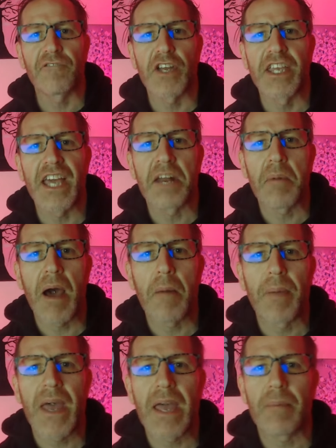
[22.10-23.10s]
forget
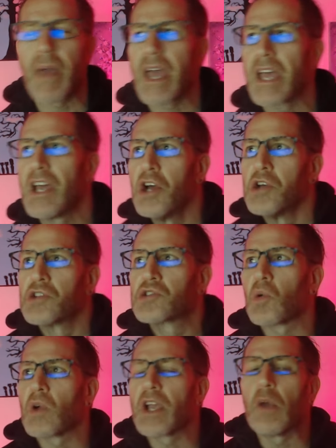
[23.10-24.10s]
about Pepe,
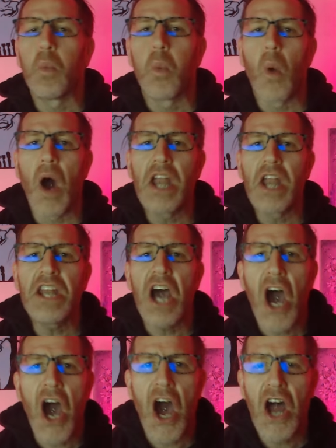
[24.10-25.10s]
soaring
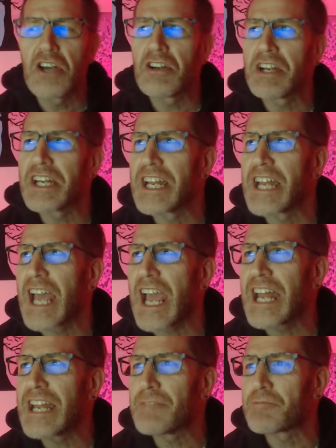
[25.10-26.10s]

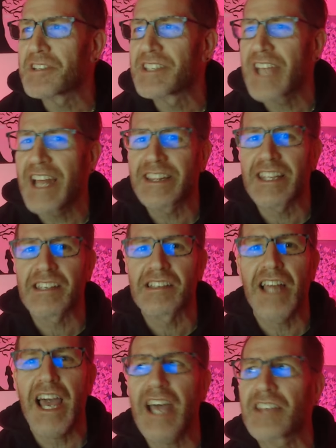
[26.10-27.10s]
180% this
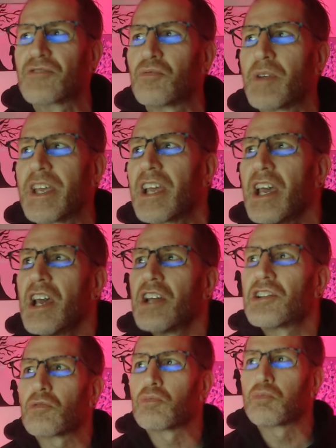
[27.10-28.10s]
last week
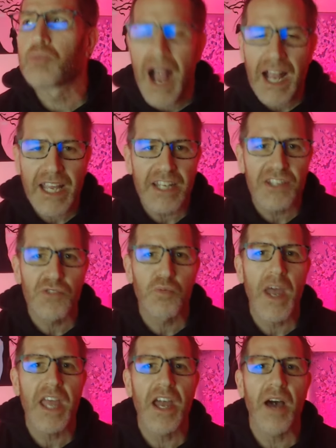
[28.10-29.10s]
to rocket its
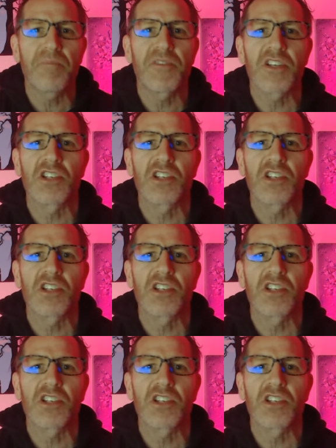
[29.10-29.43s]
way up the